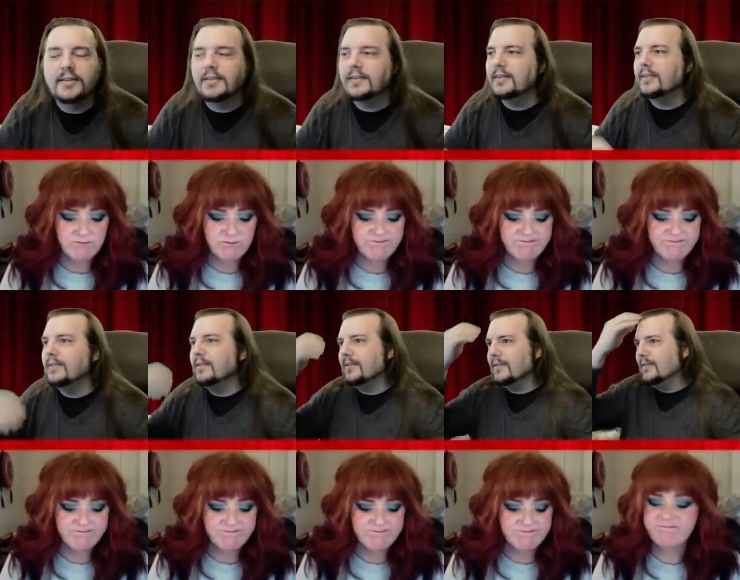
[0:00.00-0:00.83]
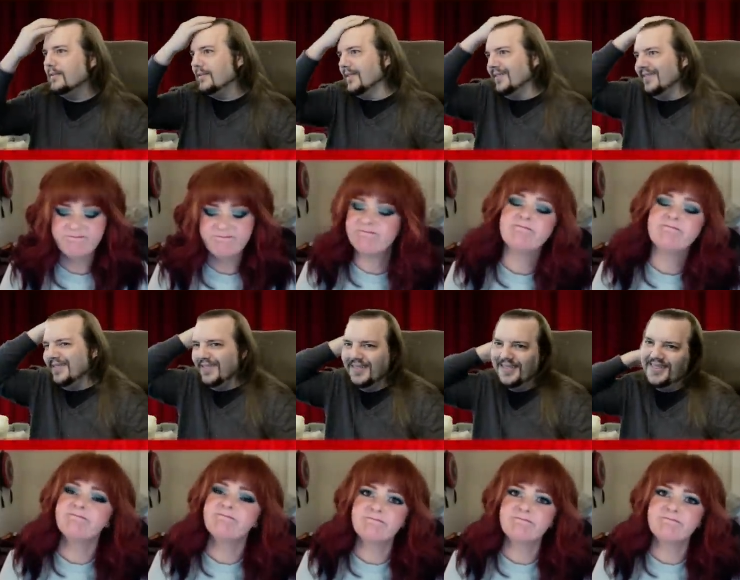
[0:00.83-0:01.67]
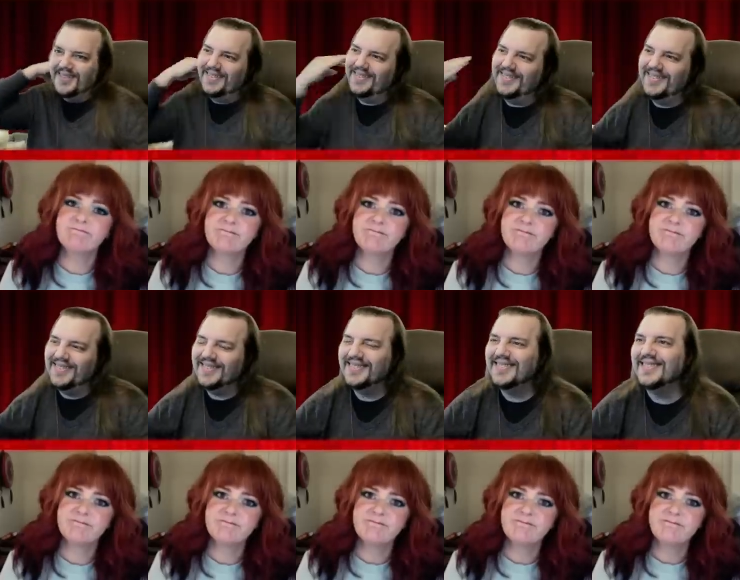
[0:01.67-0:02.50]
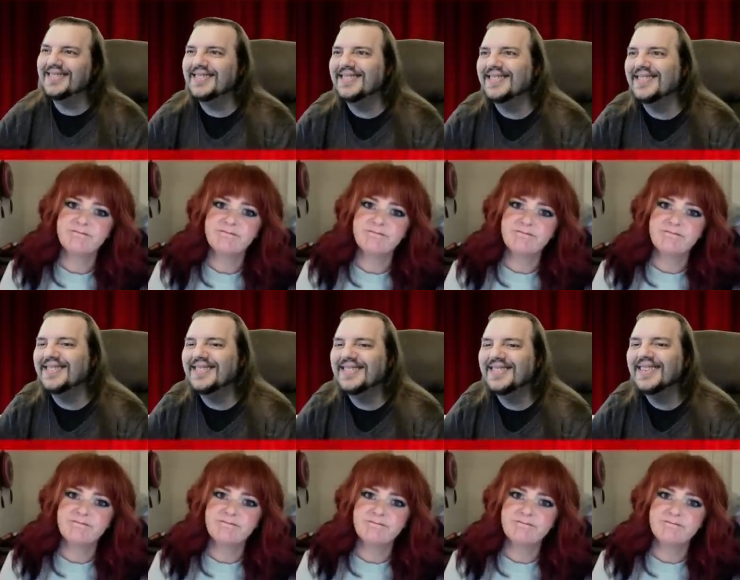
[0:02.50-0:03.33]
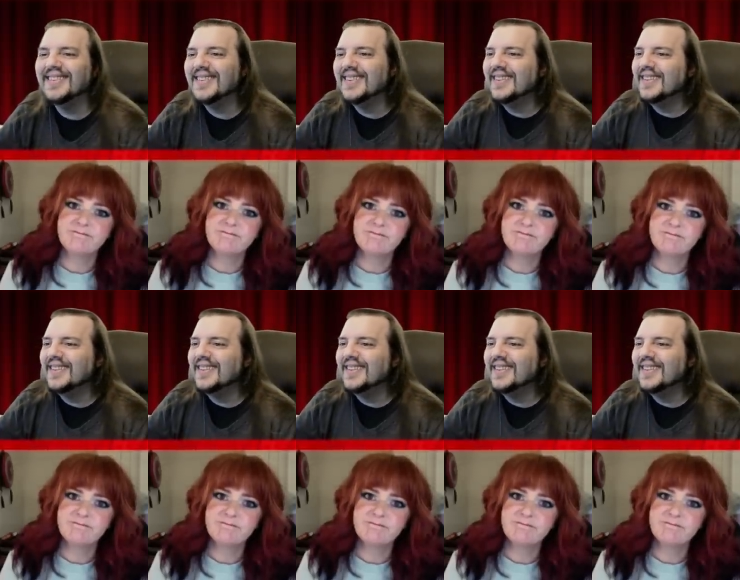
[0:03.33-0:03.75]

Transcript: [no speech]